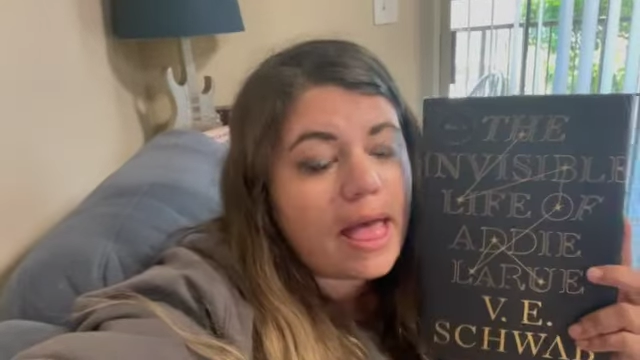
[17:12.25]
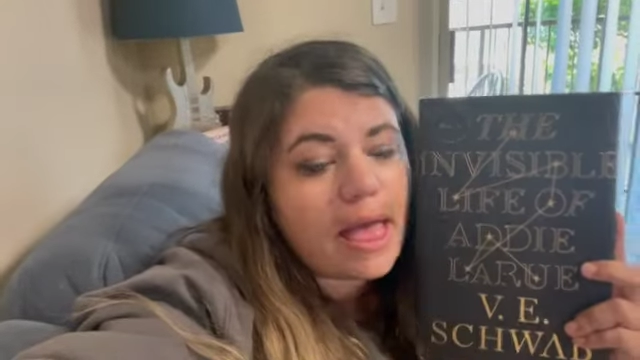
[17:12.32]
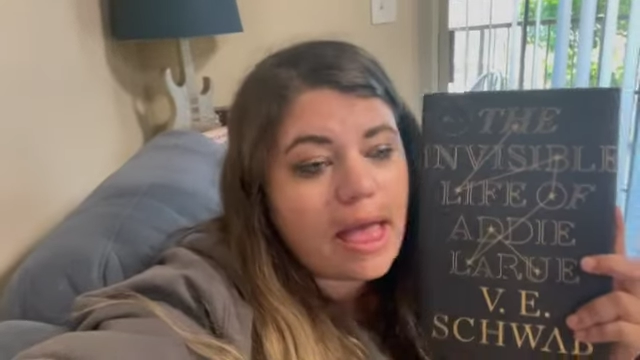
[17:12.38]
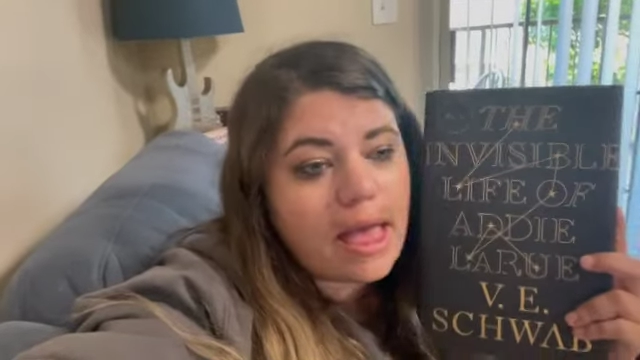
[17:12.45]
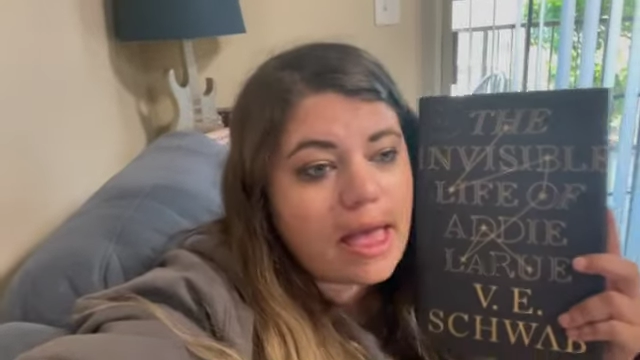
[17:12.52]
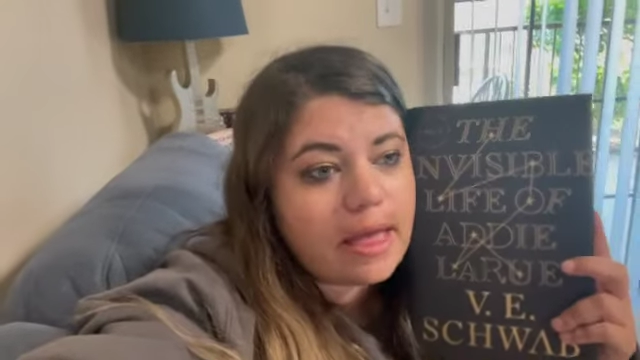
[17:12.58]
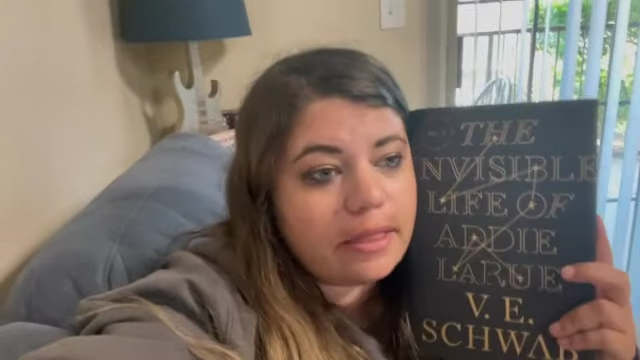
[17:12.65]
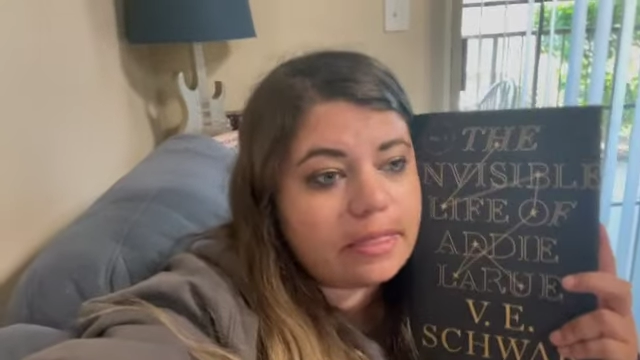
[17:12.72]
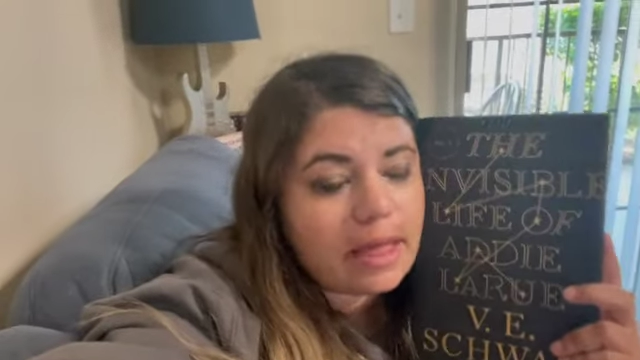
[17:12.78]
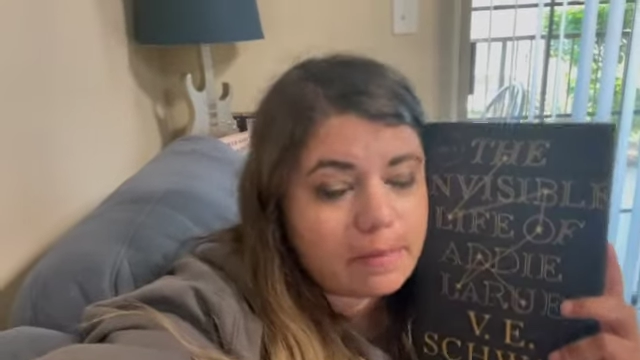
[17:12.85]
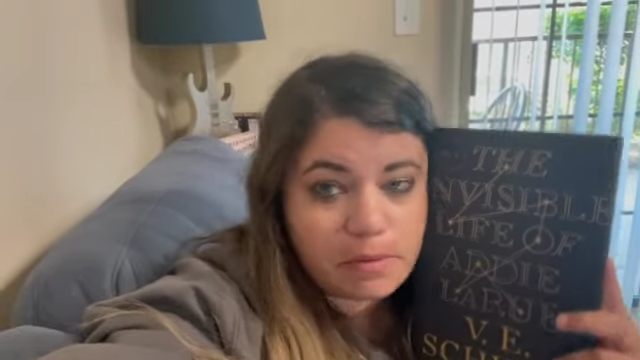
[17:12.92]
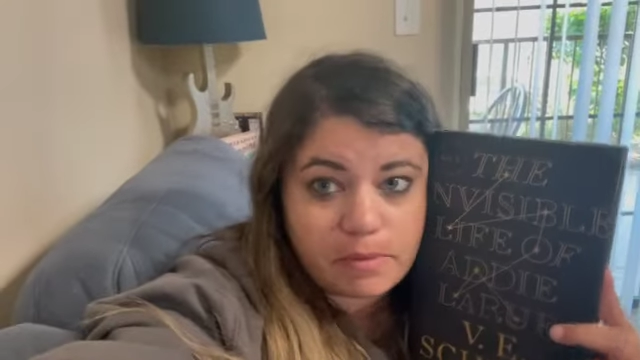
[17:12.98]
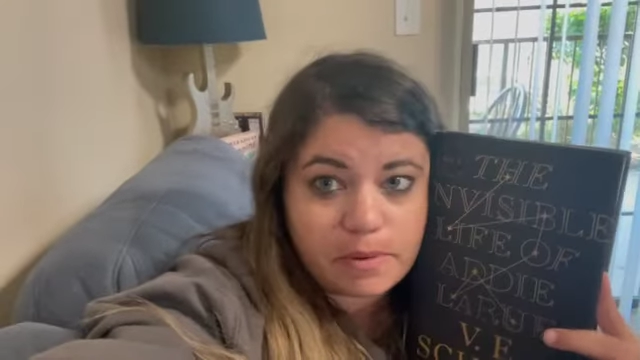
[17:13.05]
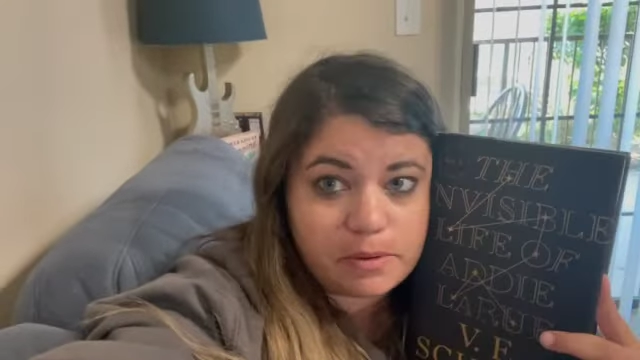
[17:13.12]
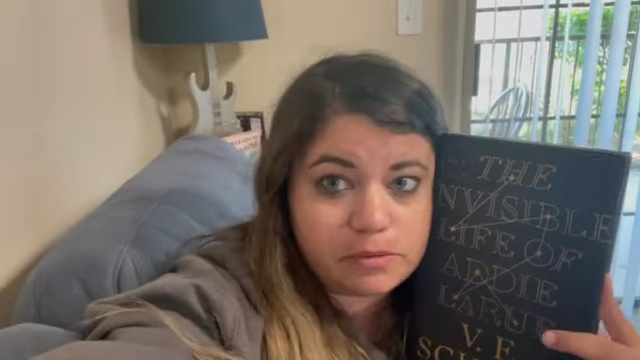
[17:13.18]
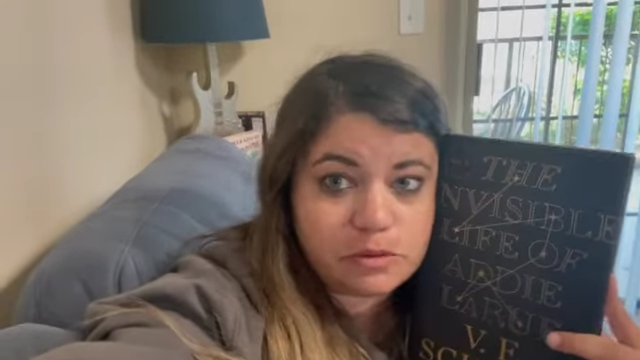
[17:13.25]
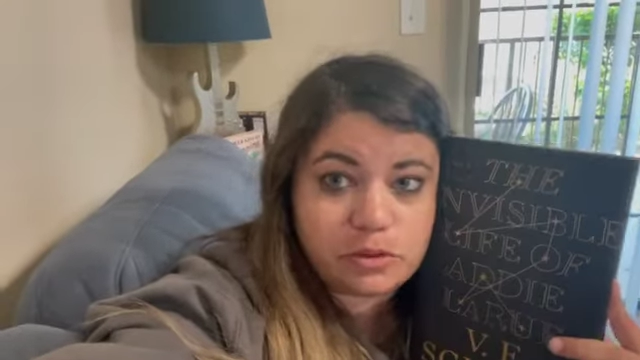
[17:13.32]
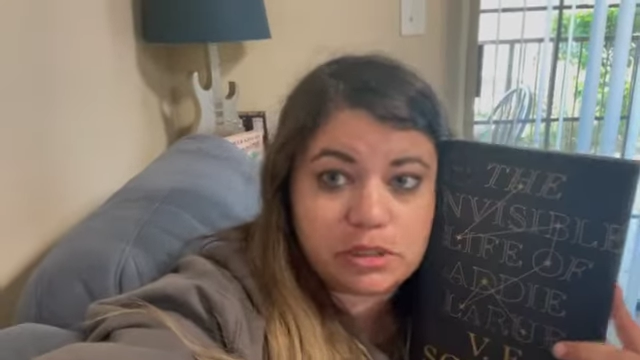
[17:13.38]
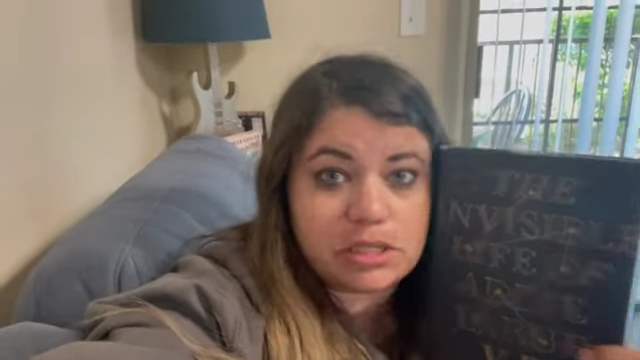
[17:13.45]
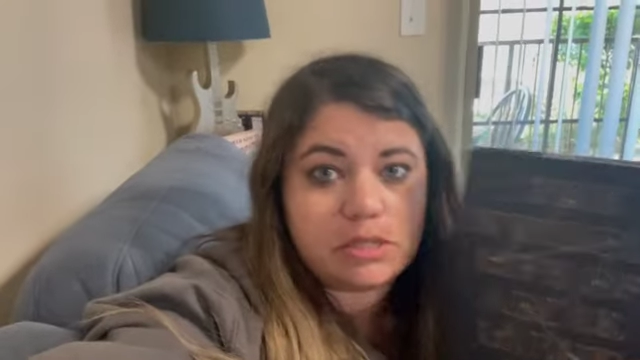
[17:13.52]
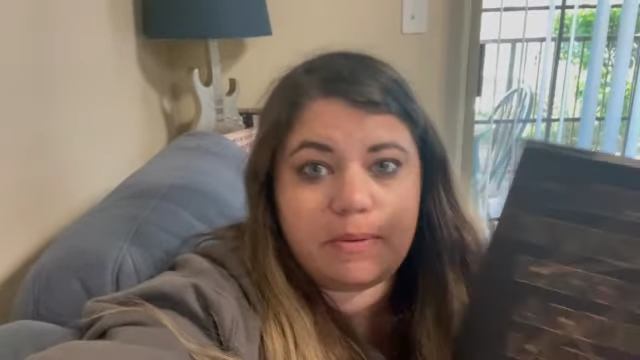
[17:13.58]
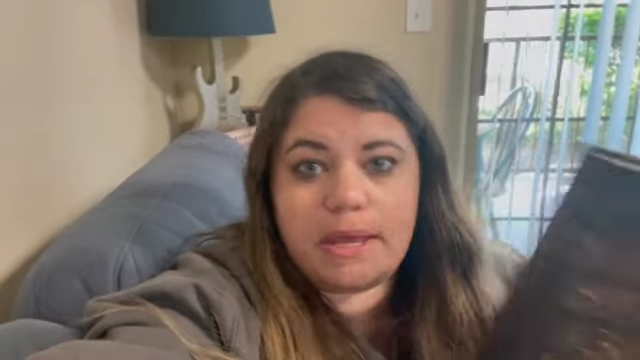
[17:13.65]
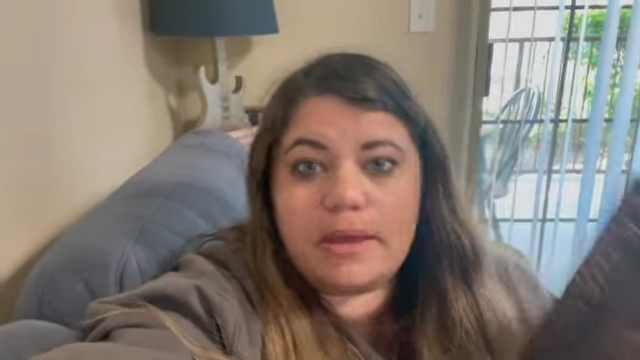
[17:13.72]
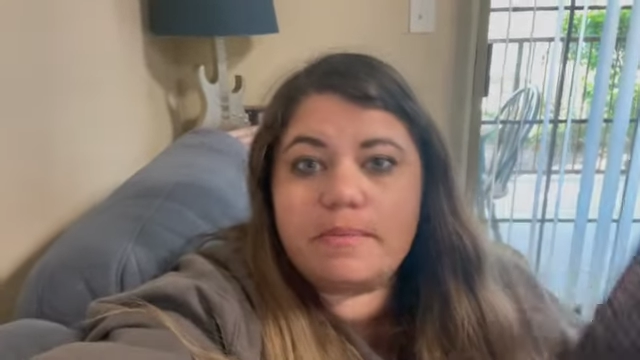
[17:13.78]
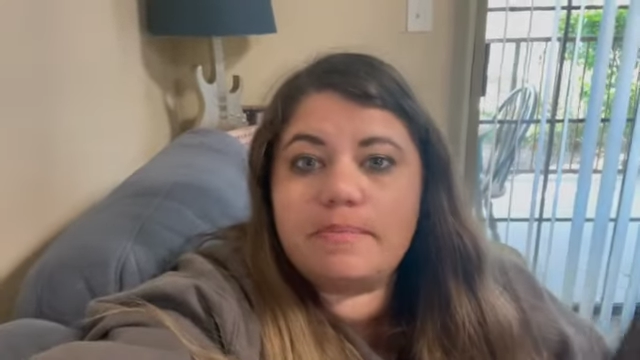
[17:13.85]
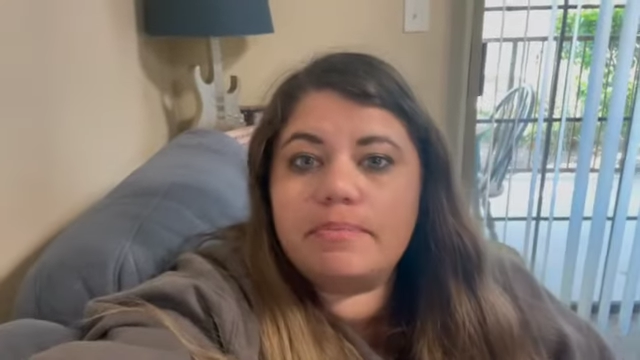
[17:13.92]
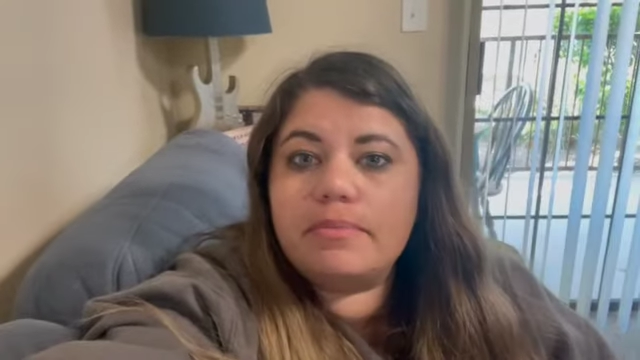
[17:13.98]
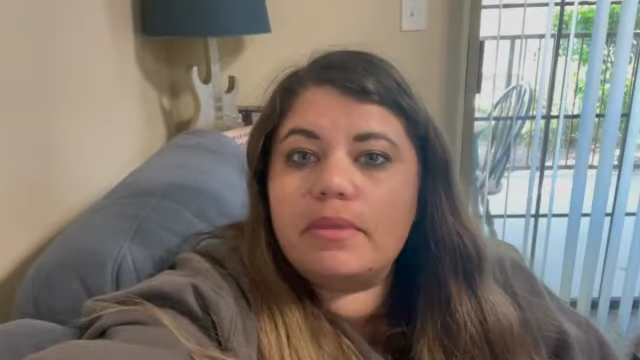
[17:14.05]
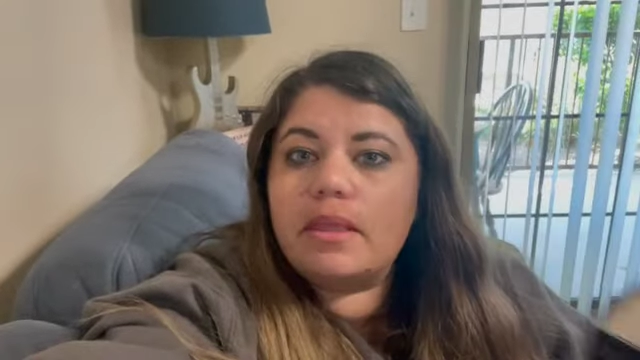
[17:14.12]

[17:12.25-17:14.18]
and that moment was really sweet,